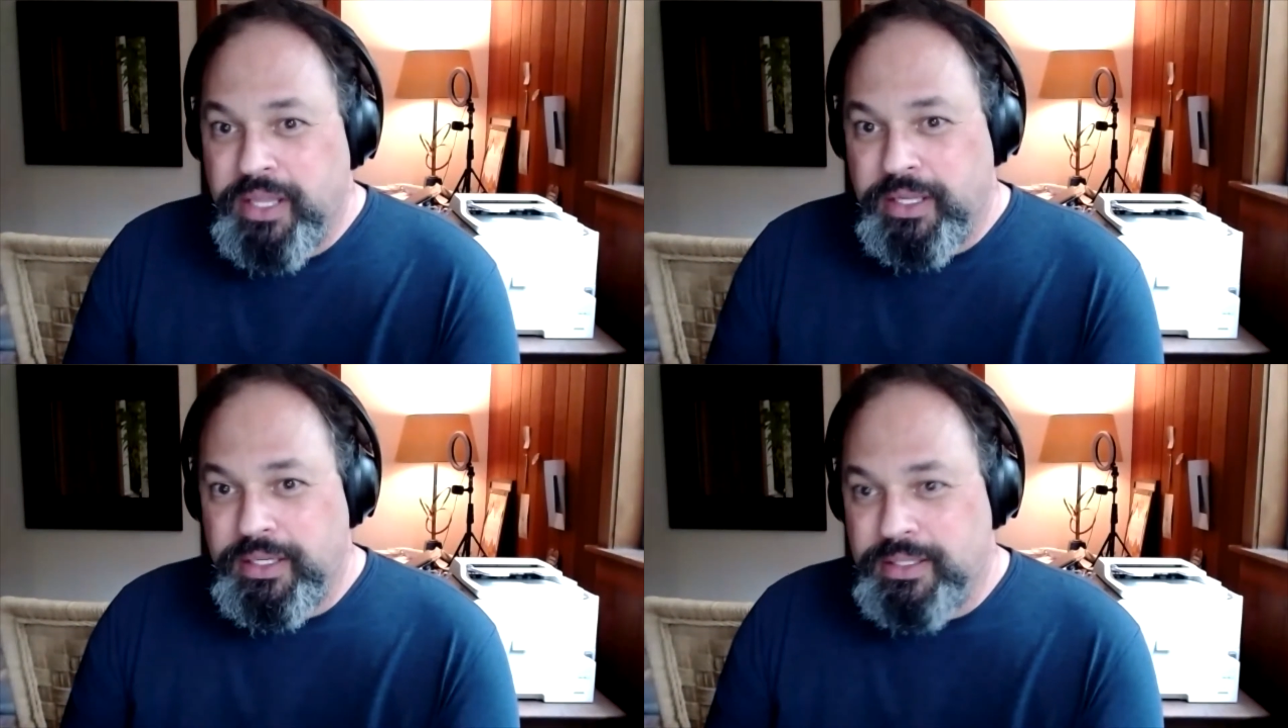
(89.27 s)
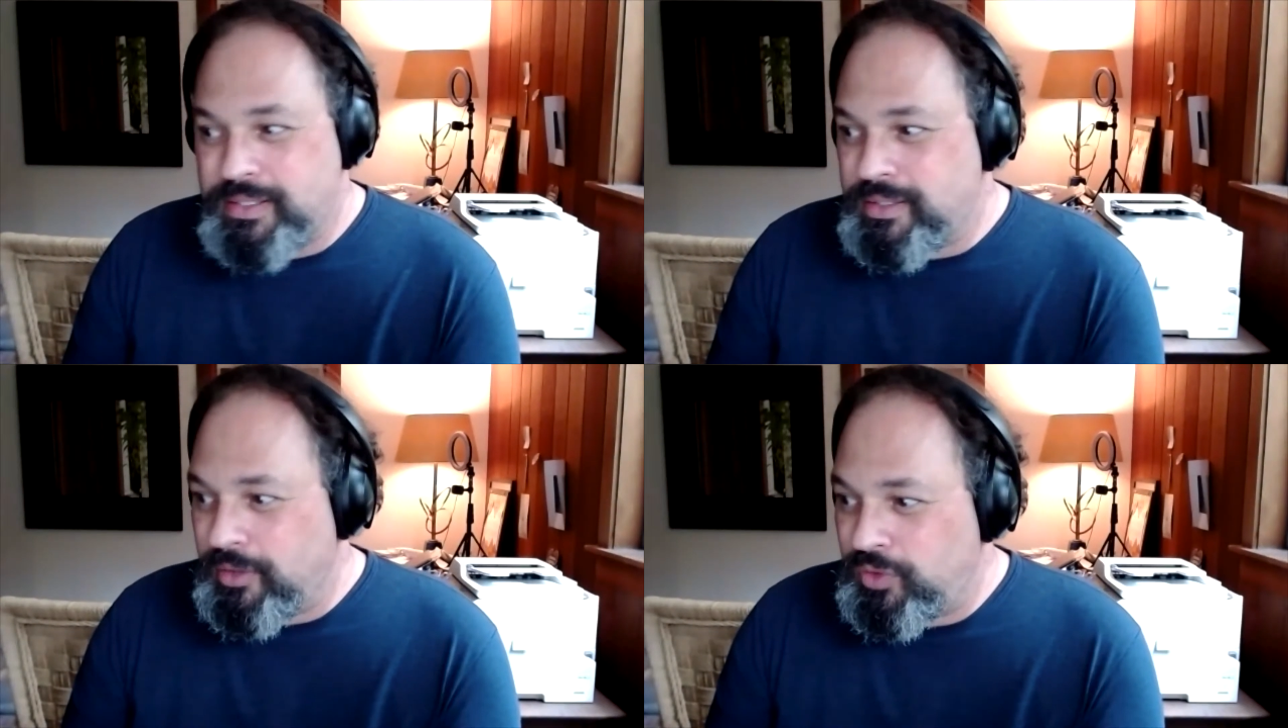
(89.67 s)

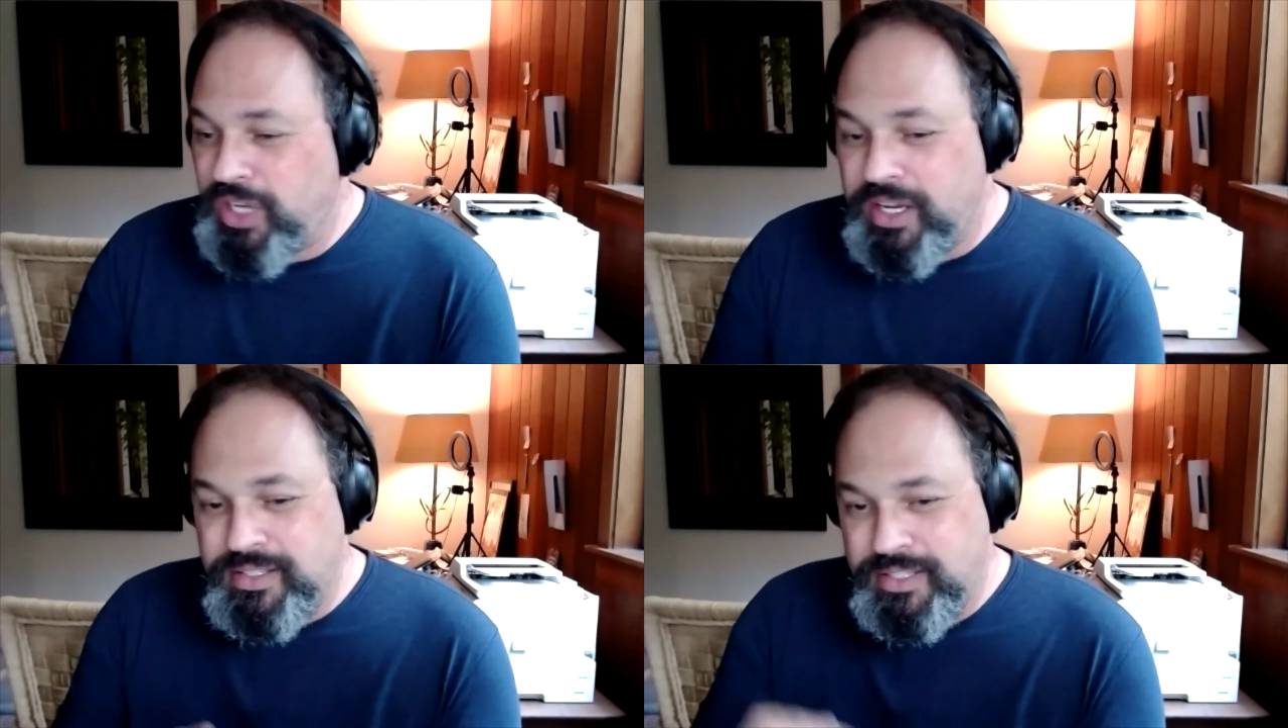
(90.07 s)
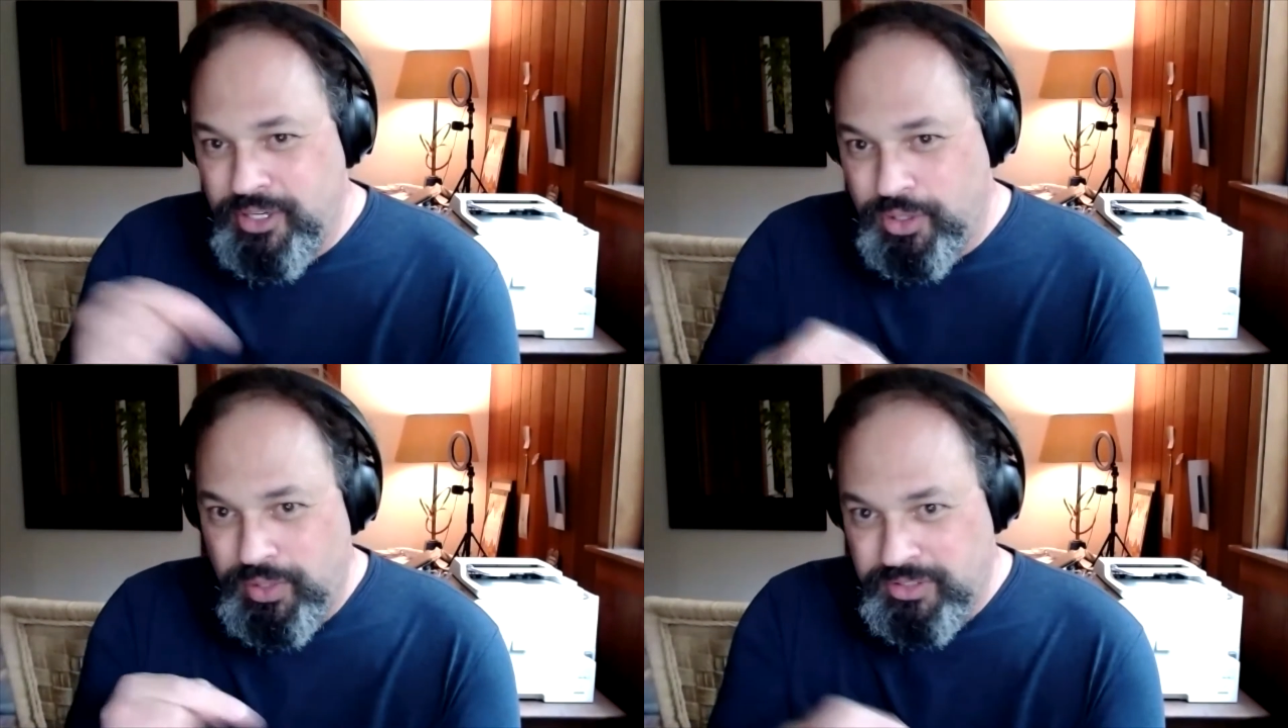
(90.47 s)
It's, does
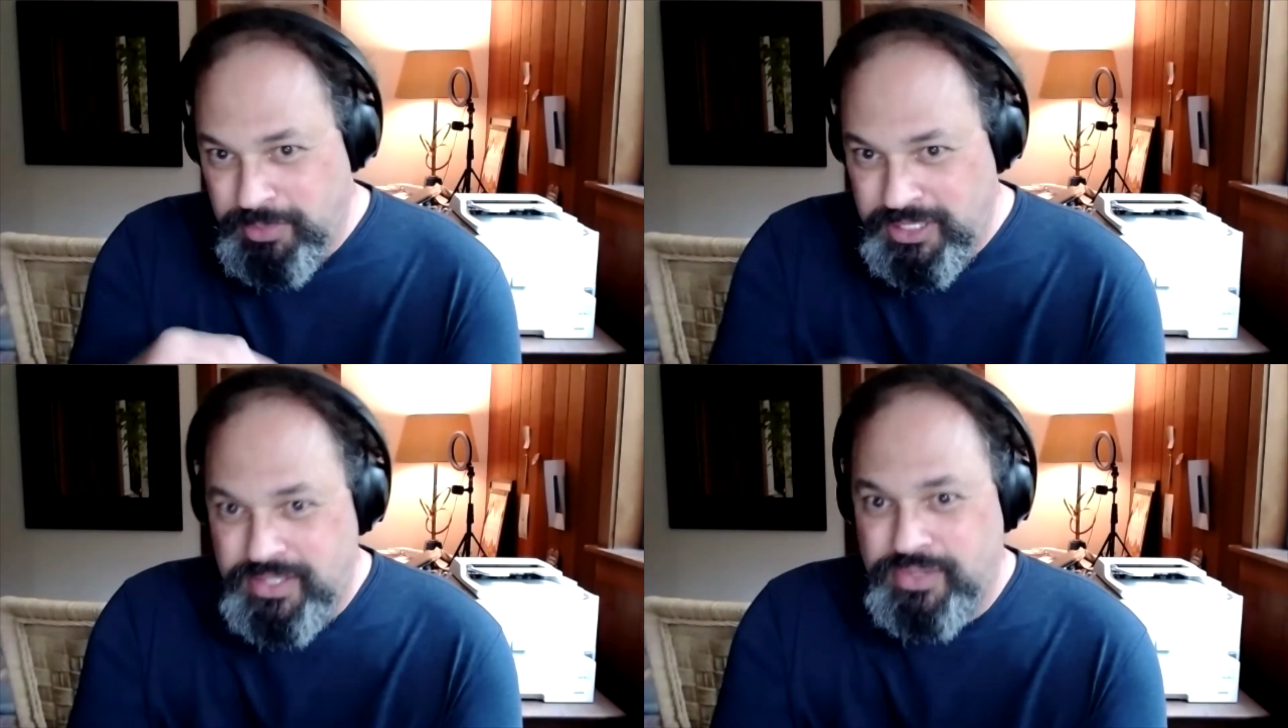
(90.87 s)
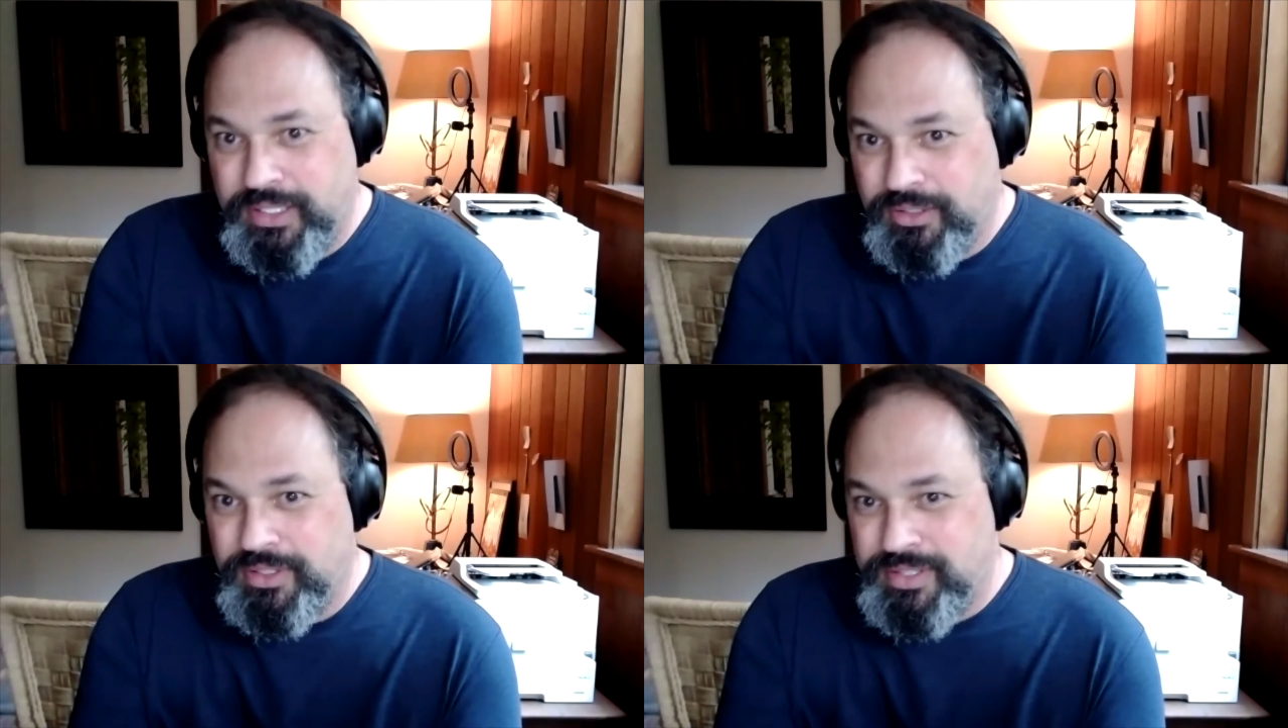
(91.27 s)
your
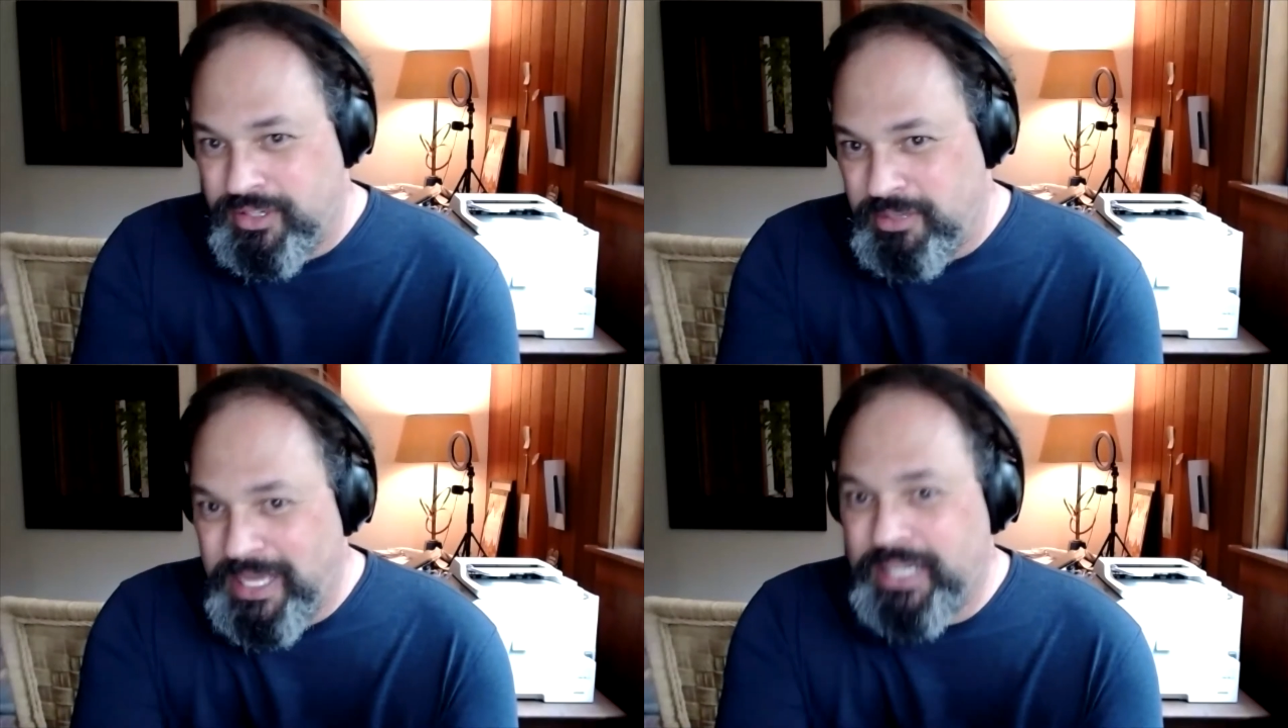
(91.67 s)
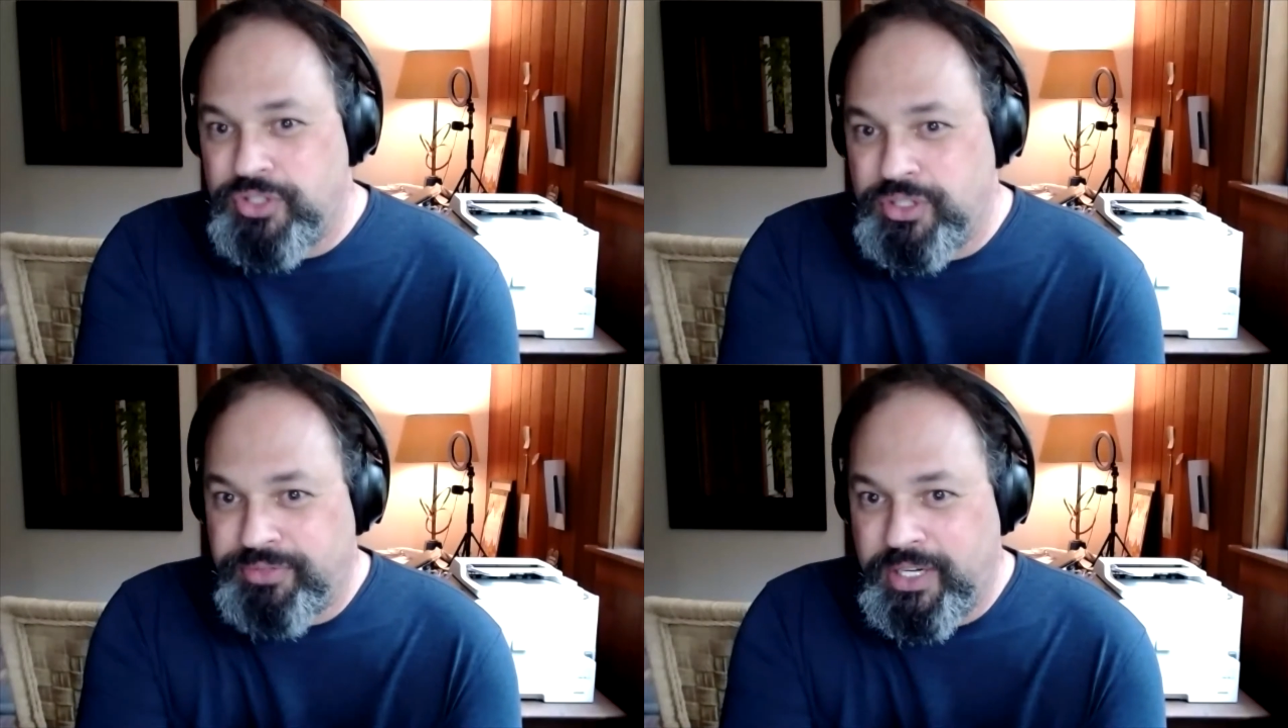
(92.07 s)
administrator that's going to manage
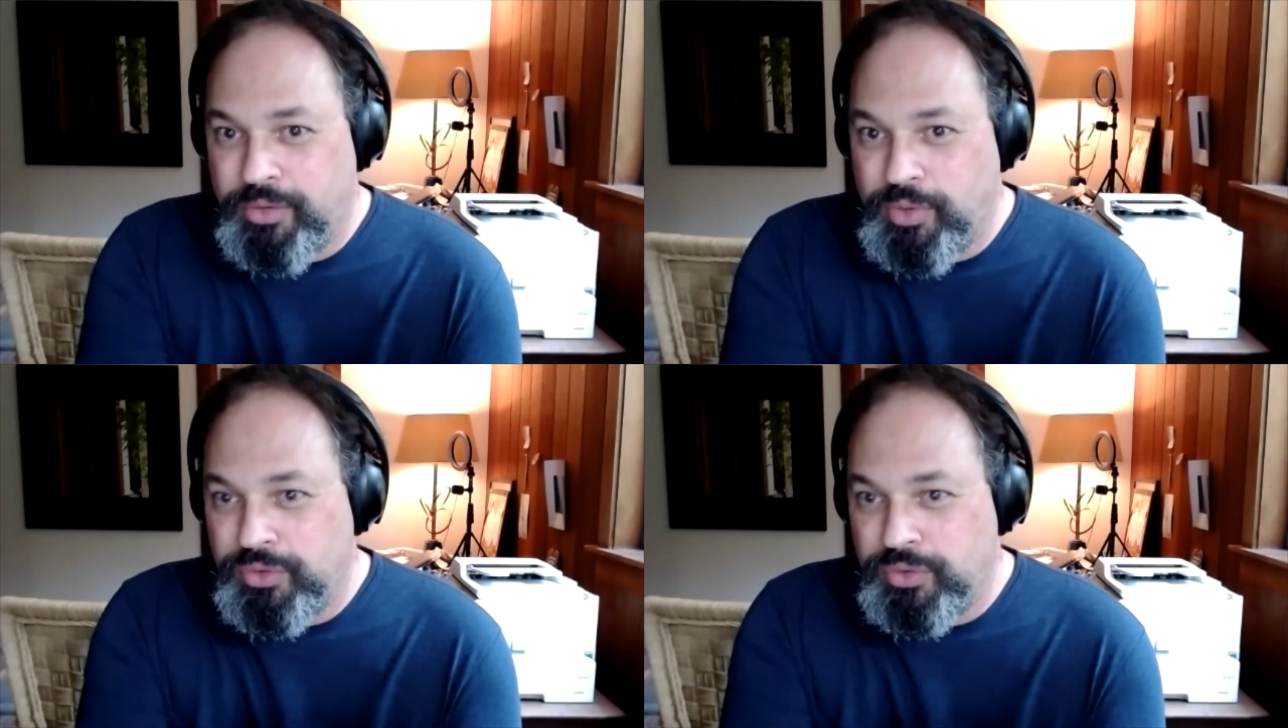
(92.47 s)
the firewall,